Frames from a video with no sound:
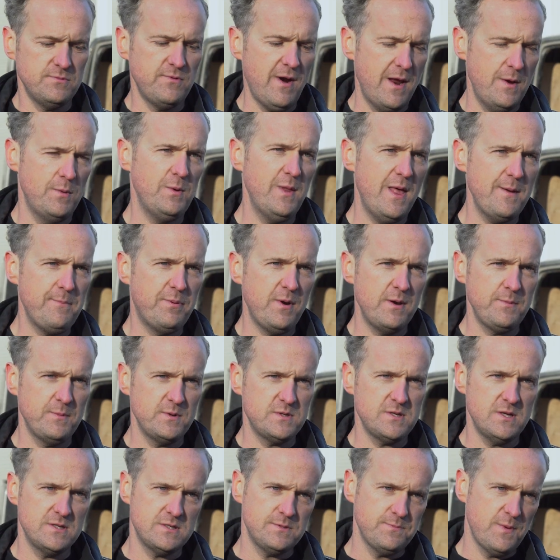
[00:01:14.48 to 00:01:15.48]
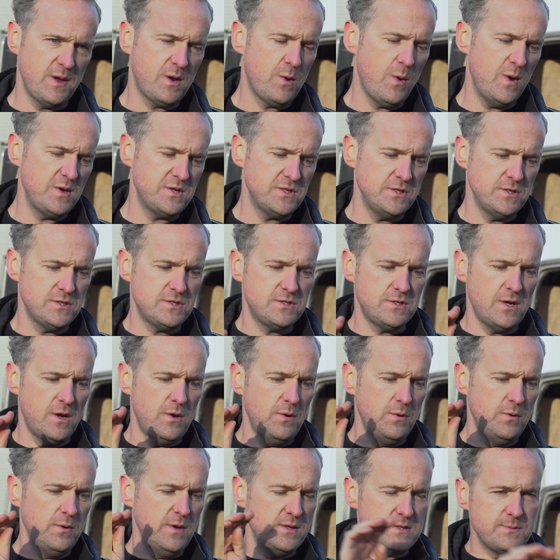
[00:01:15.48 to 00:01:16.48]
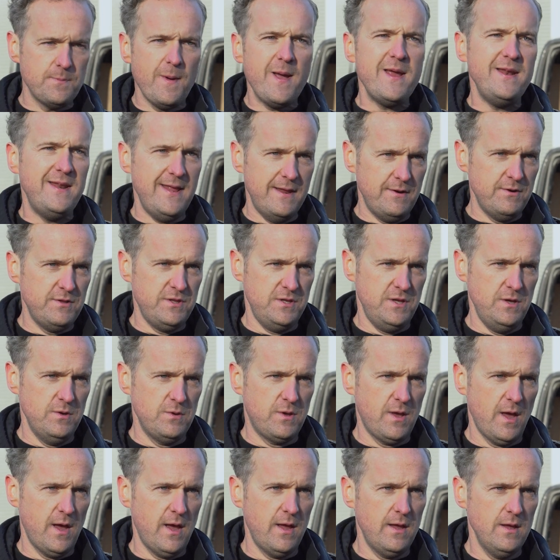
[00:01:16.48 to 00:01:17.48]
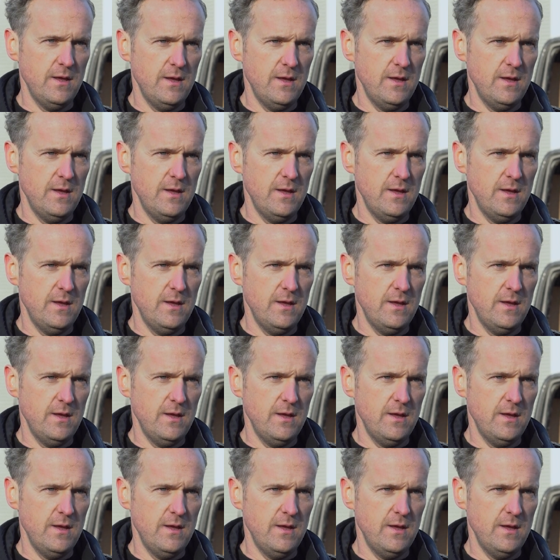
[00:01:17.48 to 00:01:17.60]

Right, well that pretty much answers my question. So it's made here in the UK,